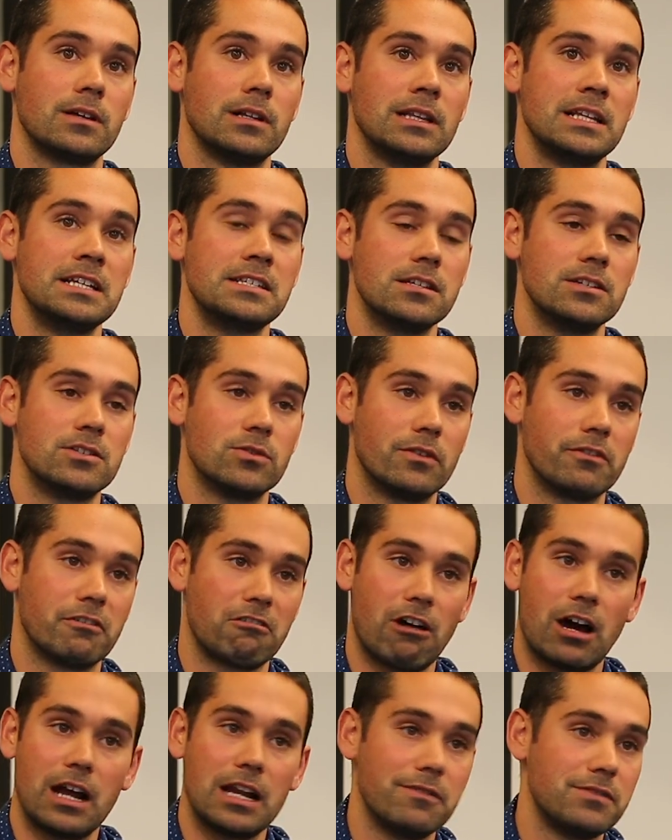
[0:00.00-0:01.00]
listened to a
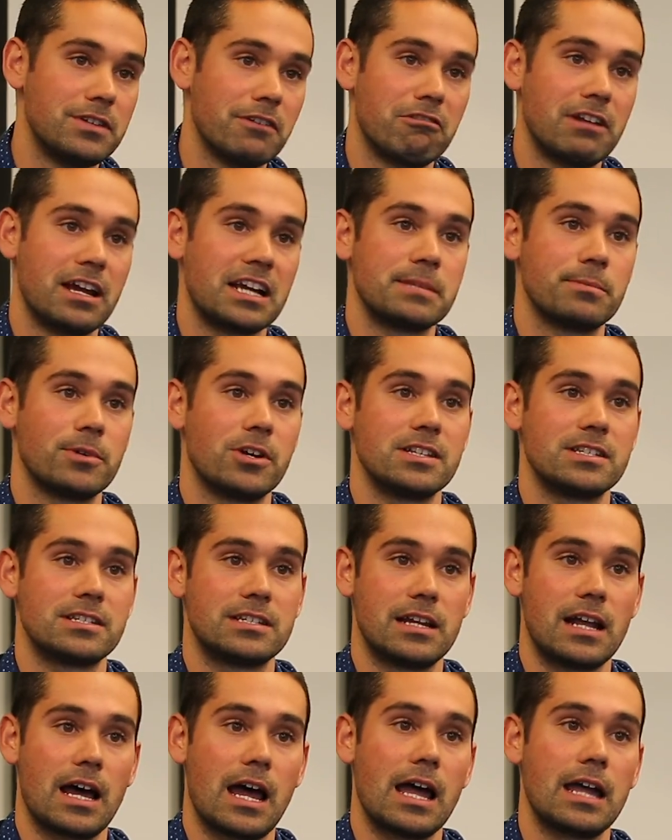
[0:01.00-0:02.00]
variety of different experts
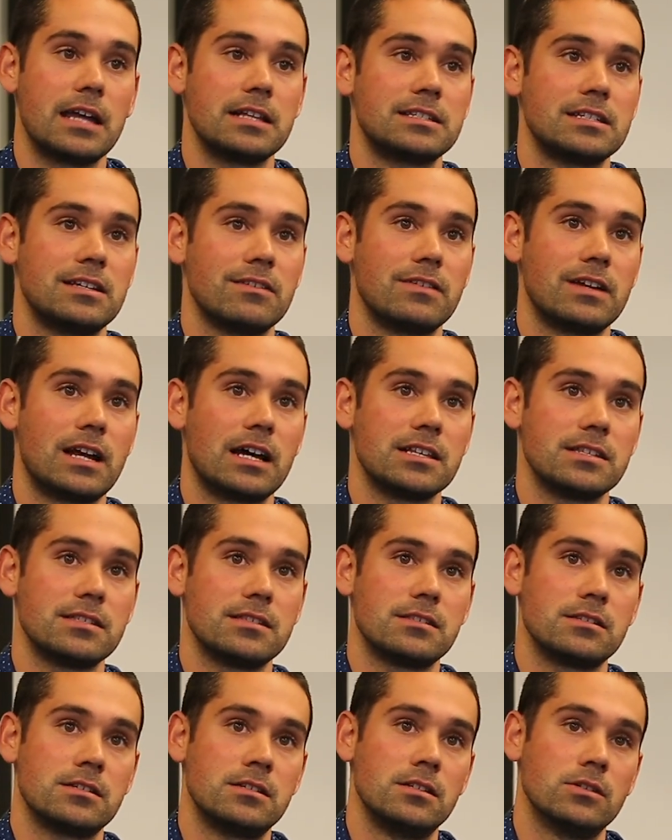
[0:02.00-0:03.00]
today, it's given
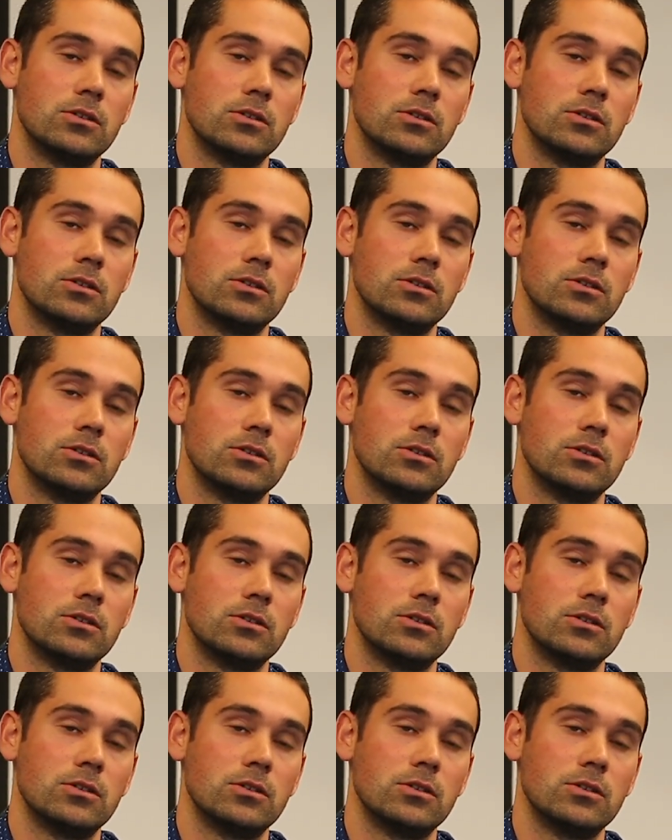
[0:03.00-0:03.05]
us,